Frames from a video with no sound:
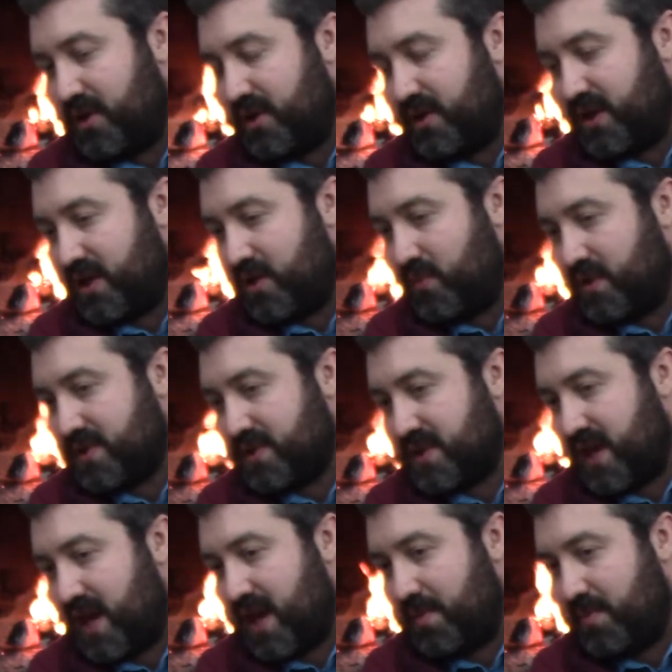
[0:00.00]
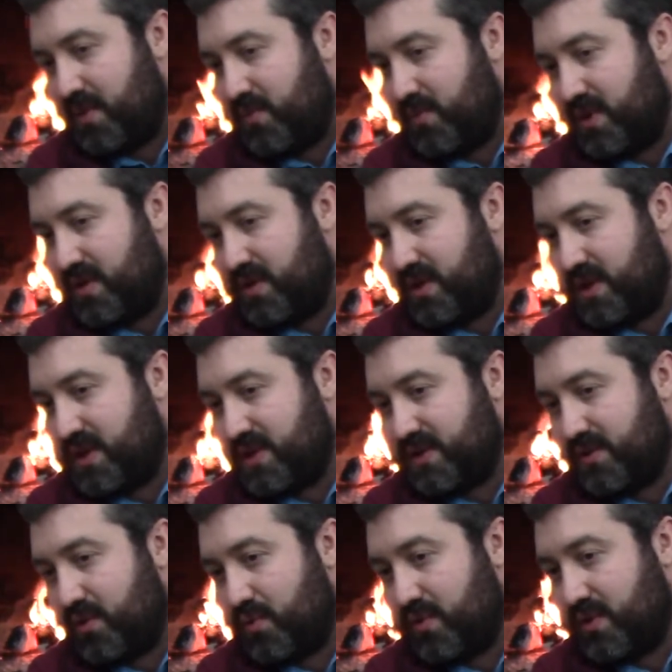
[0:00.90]
But he wasn't happy
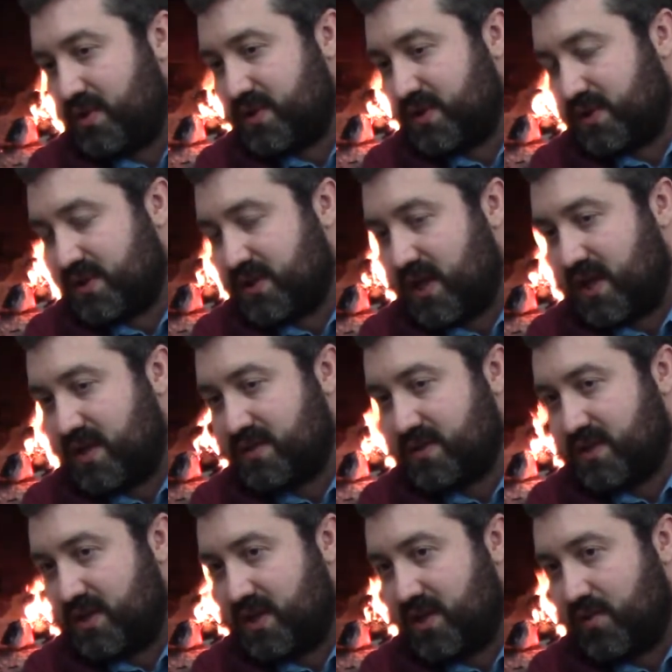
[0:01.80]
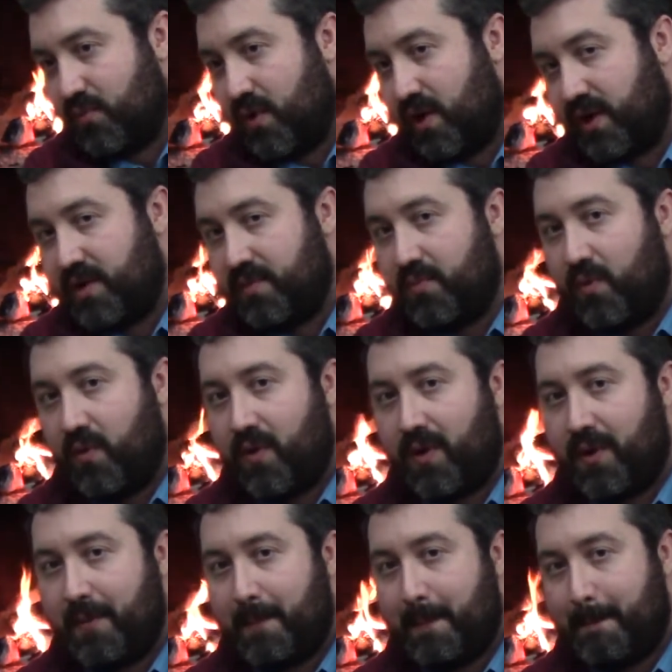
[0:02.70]
with his own success and he wanted
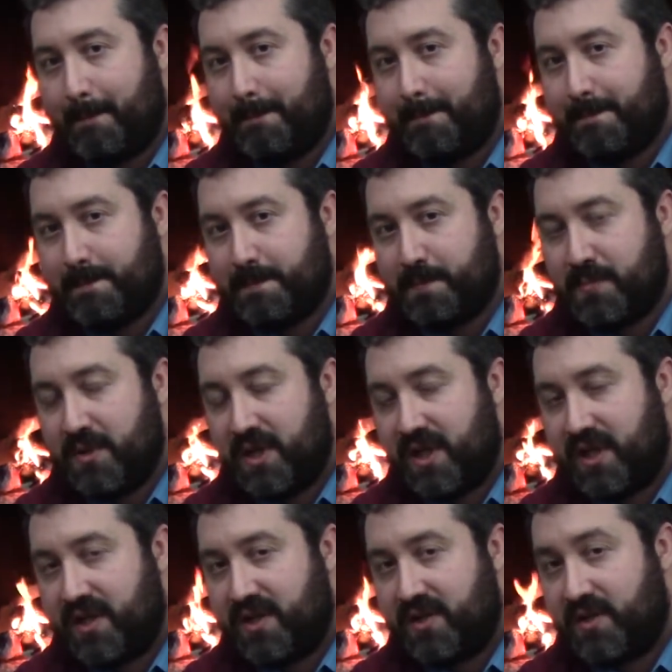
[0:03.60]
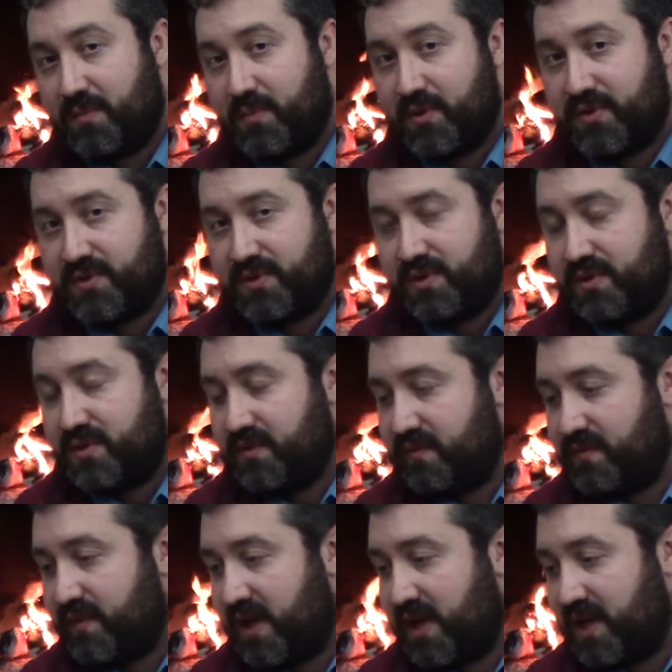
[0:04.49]
more. And in the
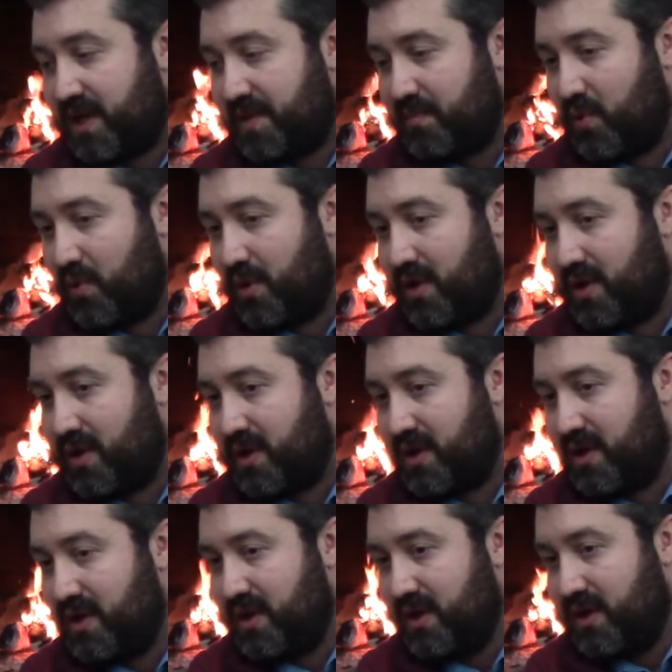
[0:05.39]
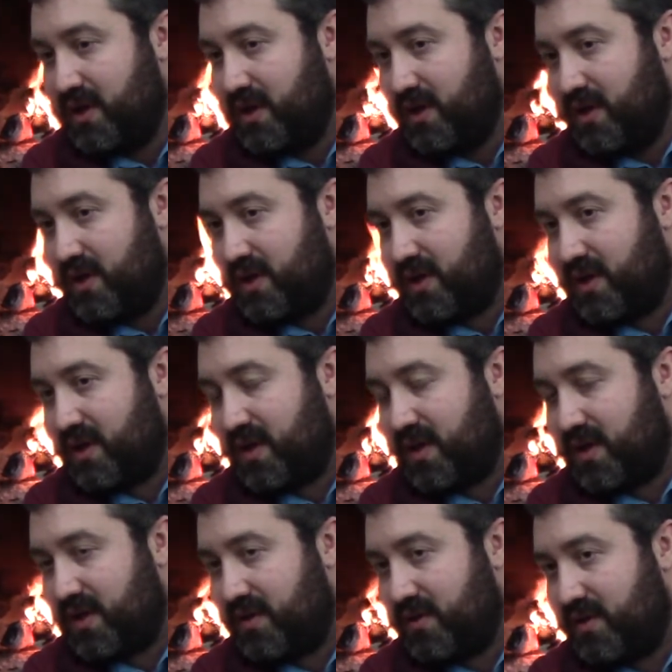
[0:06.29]
pursuit of finding more,
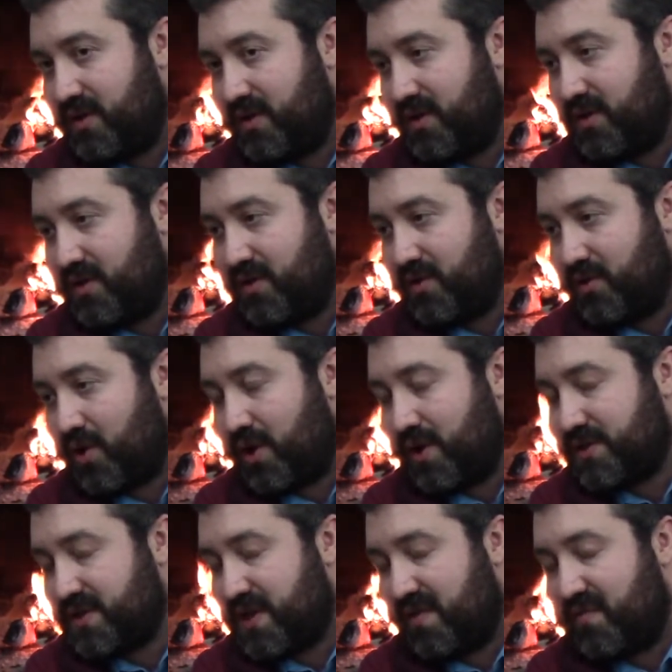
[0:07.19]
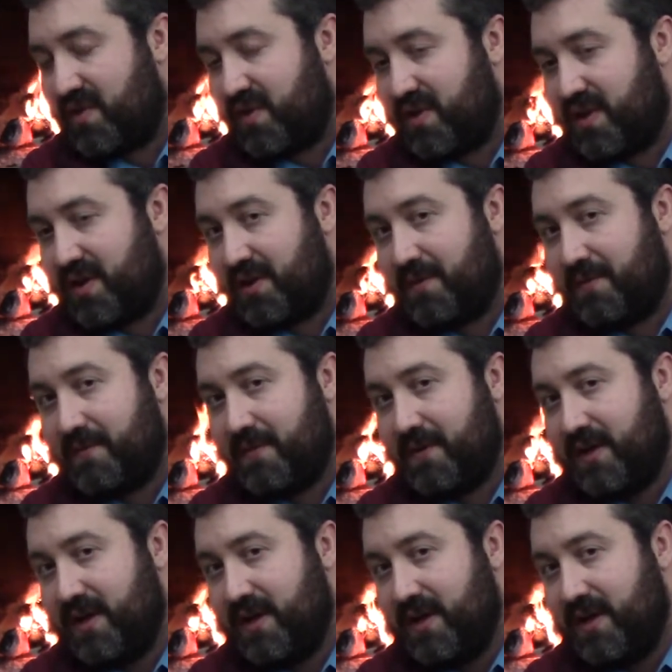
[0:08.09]
he lost everything.